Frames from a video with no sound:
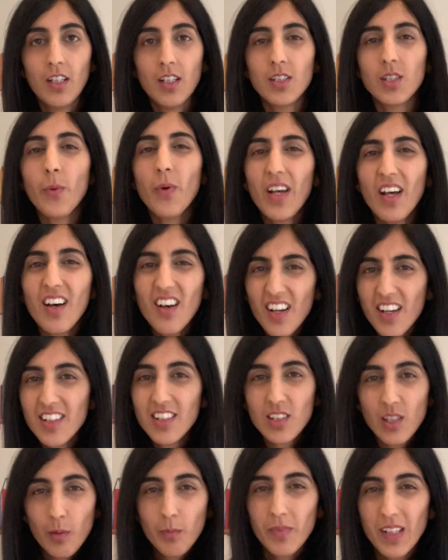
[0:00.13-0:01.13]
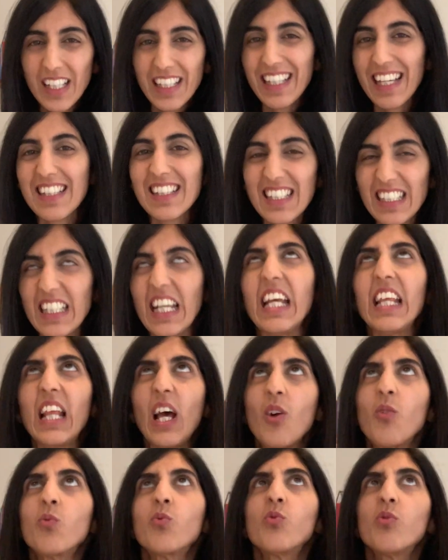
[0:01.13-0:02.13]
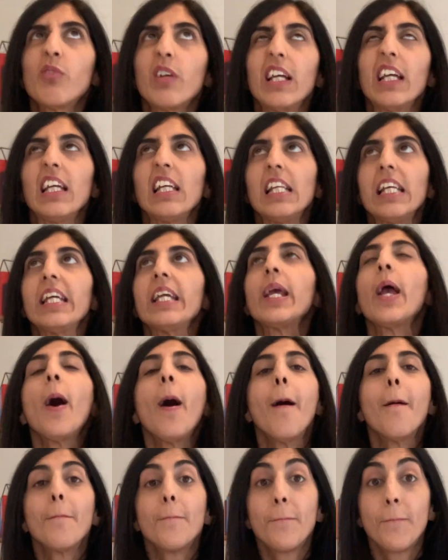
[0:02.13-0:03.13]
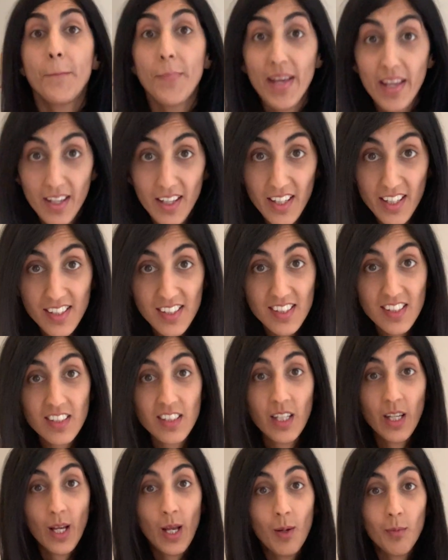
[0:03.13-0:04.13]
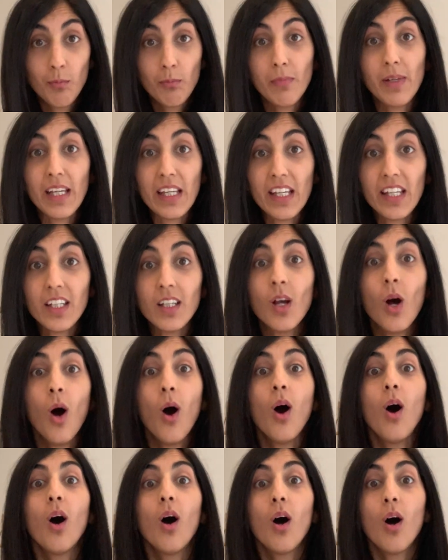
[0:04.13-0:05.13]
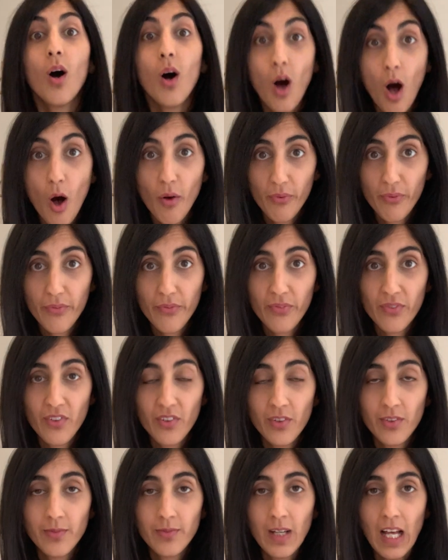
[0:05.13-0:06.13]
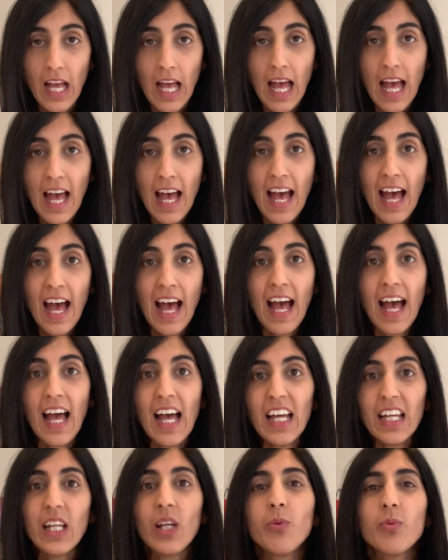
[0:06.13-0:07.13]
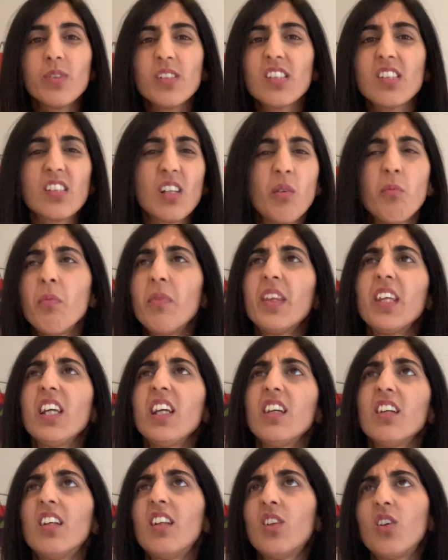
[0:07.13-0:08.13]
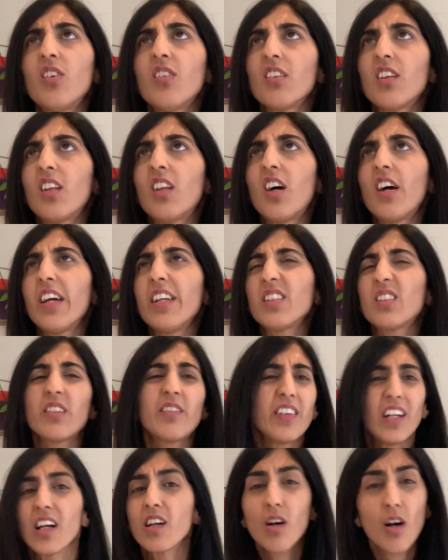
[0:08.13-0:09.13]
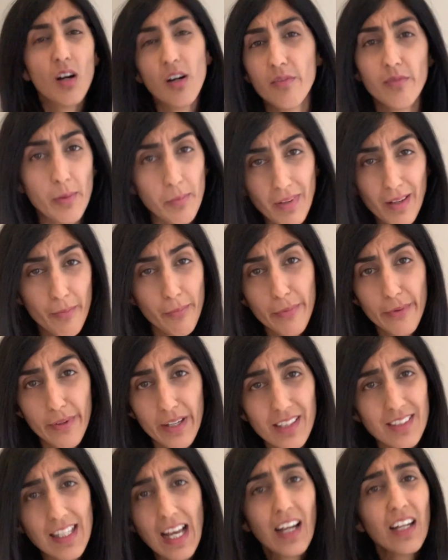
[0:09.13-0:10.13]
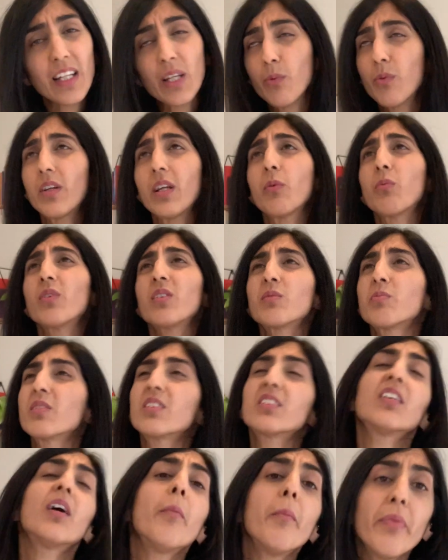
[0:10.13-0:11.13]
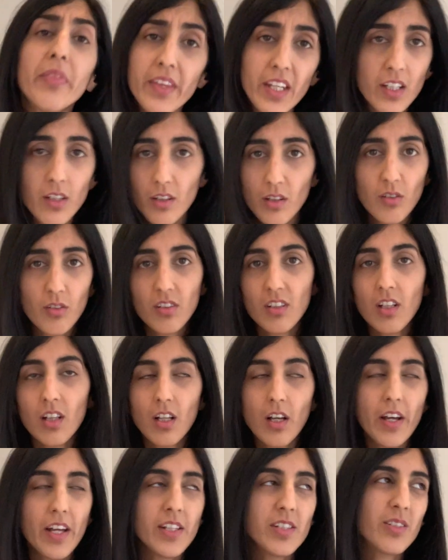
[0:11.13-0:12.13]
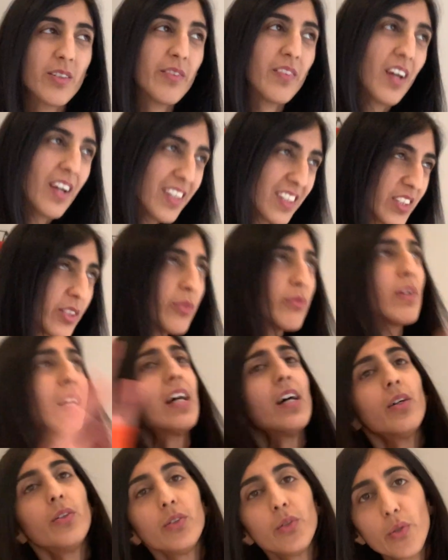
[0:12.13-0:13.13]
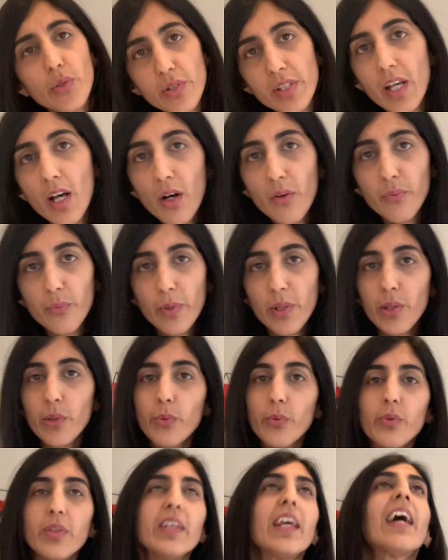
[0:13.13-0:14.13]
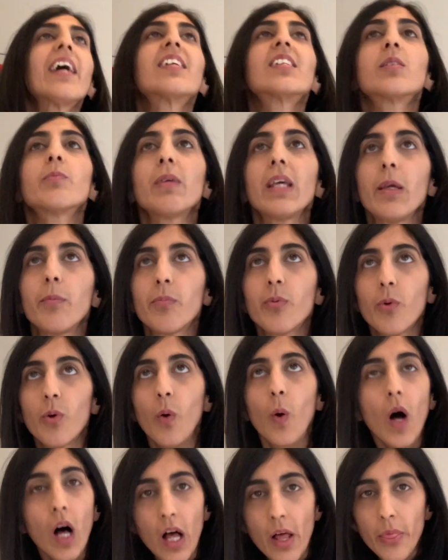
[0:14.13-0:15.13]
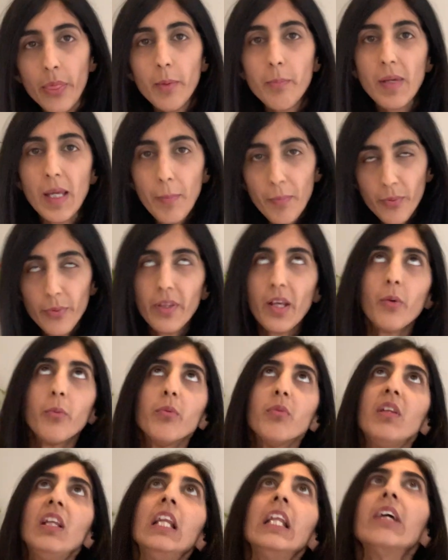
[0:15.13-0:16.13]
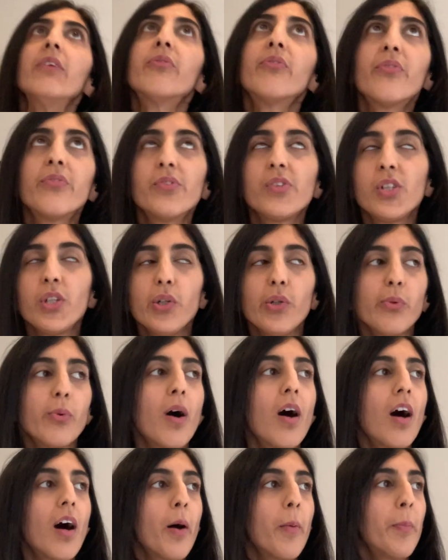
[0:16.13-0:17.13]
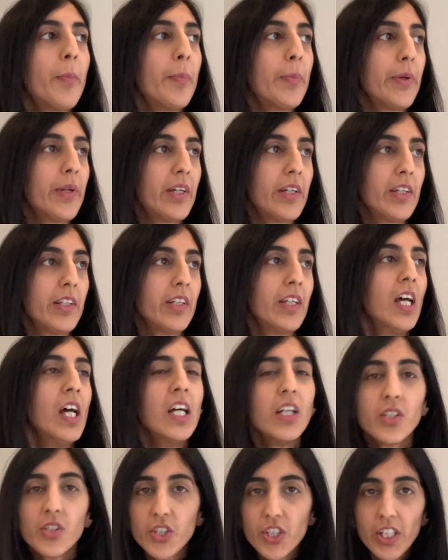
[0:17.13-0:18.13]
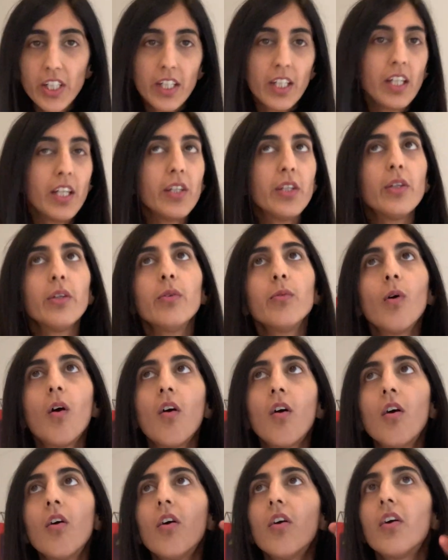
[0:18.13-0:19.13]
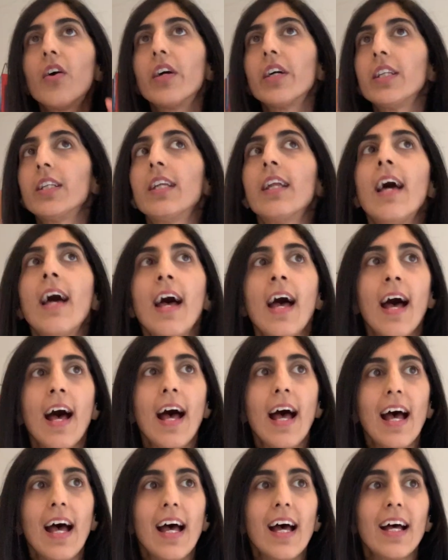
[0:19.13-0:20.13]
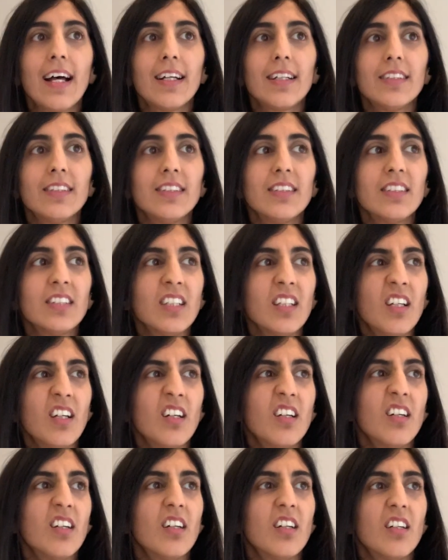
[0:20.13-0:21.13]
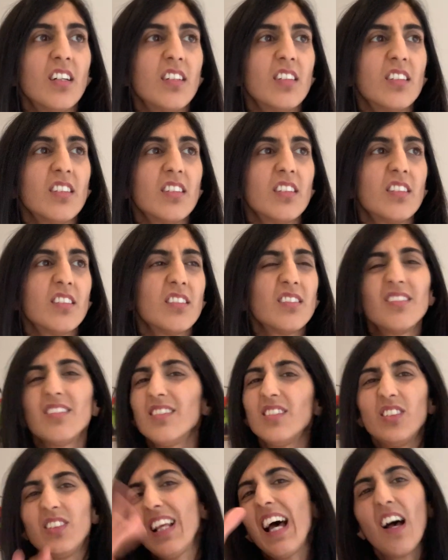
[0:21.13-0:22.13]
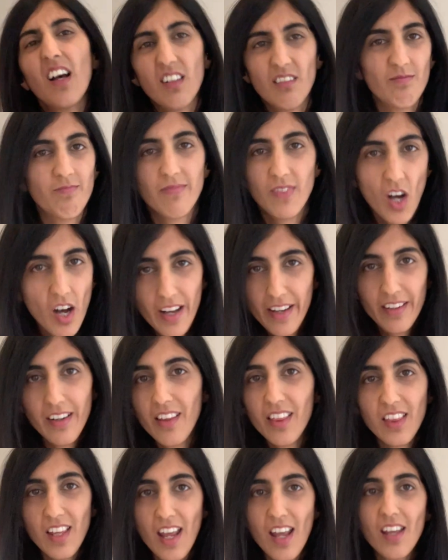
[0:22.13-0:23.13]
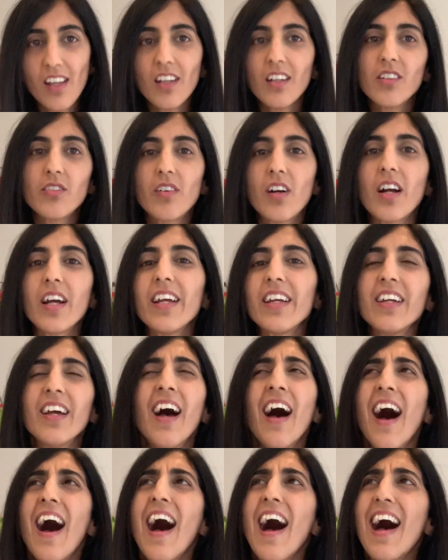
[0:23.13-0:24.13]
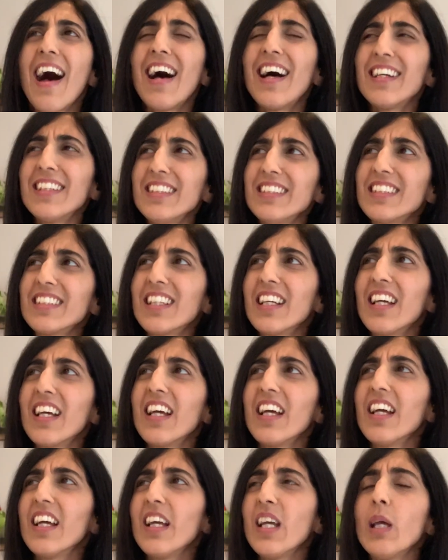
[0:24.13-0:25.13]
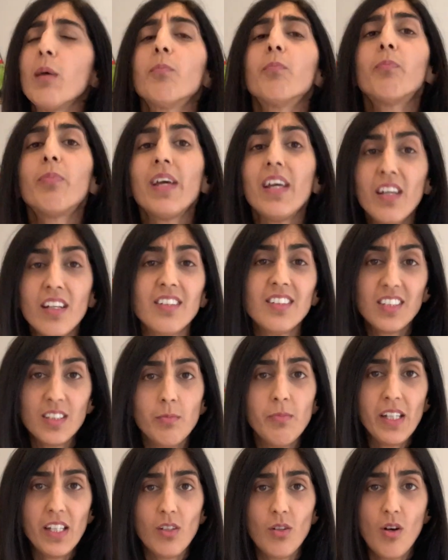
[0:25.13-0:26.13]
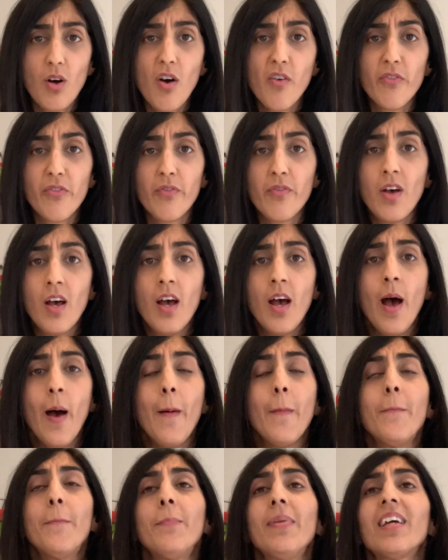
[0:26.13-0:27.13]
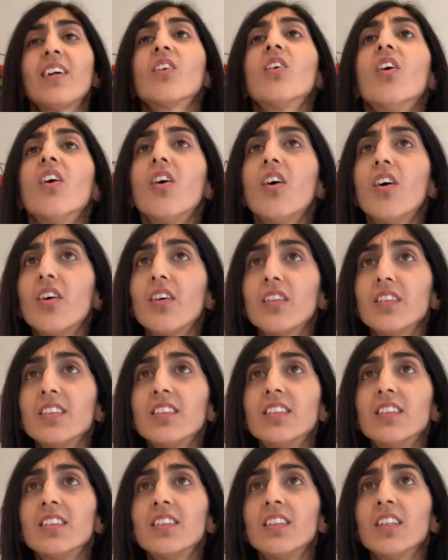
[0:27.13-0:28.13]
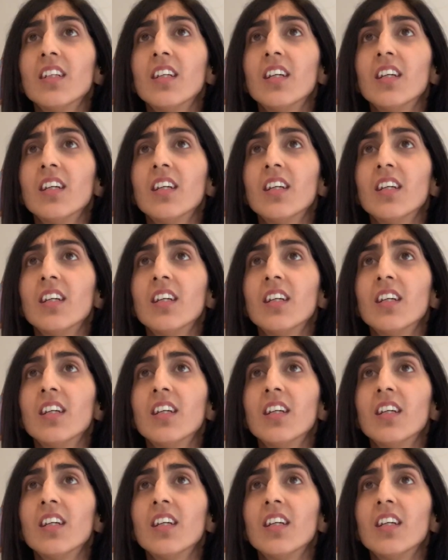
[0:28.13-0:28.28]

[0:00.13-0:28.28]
So I heard something yesterday that really pissed me off. And it was something along the lines of, and I can't remember exactly what it was, but something along the lines of like, surround yourself with your yes people, the people that will lift you up and cheer you on and that kind of thing, right? And it pissed me off because